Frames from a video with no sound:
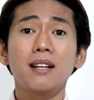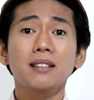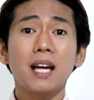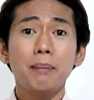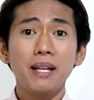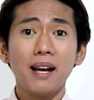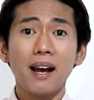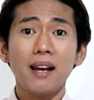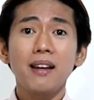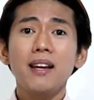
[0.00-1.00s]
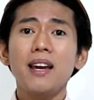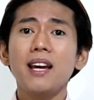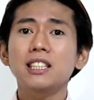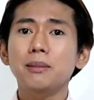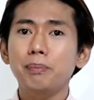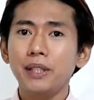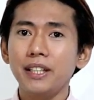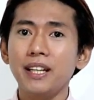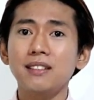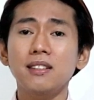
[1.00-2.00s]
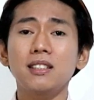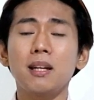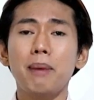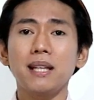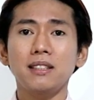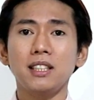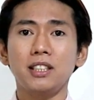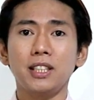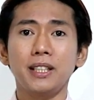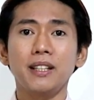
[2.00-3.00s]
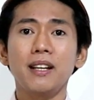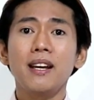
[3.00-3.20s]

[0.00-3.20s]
Sabi nga, experience is the best teacher.